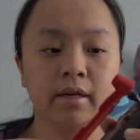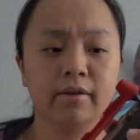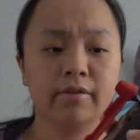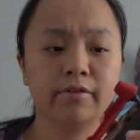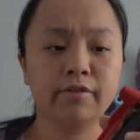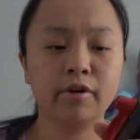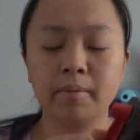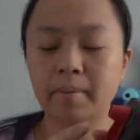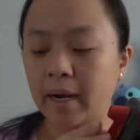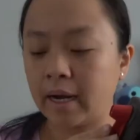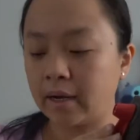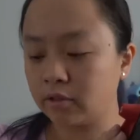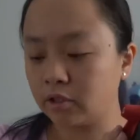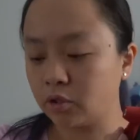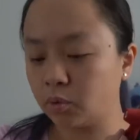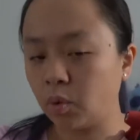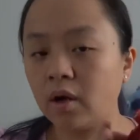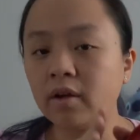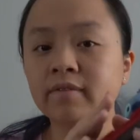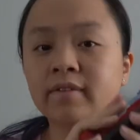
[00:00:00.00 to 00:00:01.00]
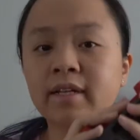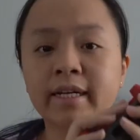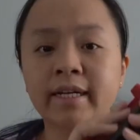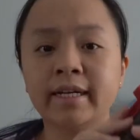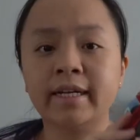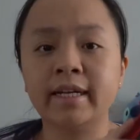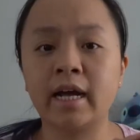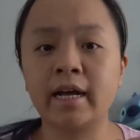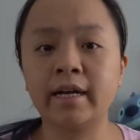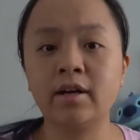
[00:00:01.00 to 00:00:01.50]
for about
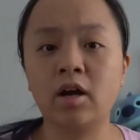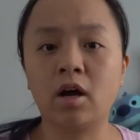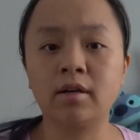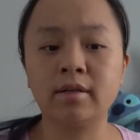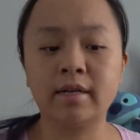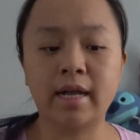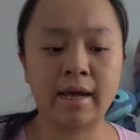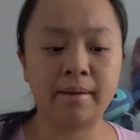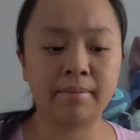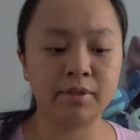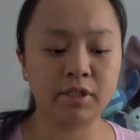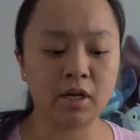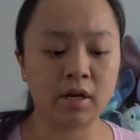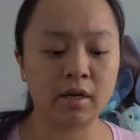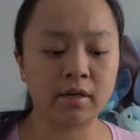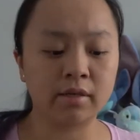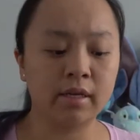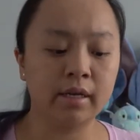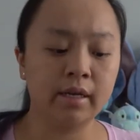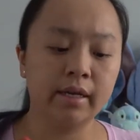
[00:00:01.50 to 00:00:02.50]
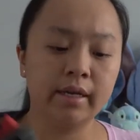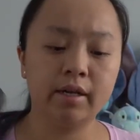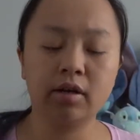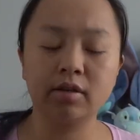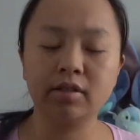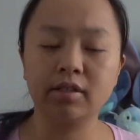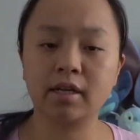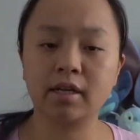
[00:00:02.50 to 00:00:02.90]
$12.99 on Amazon. It also